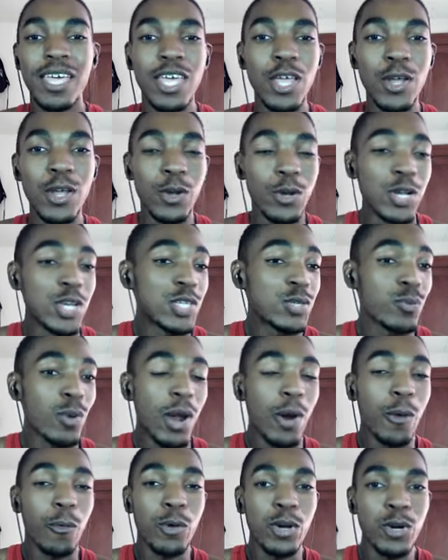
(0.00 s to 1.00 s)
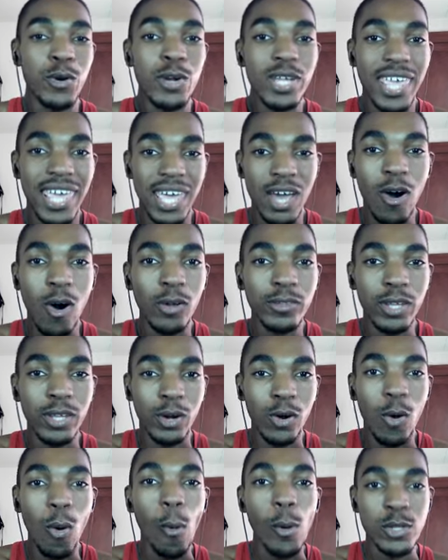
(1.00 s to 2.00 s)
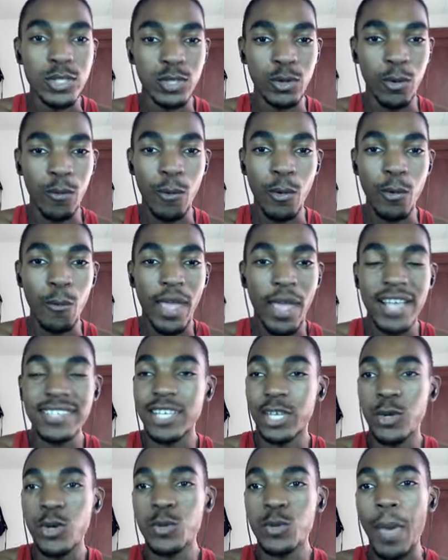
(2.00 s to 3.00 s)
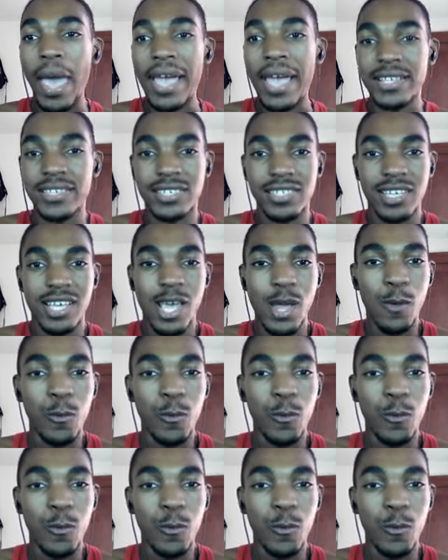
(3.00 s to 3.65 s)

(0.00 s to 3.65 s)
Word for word: is where we don't get all the coins when we hatch a huge pets.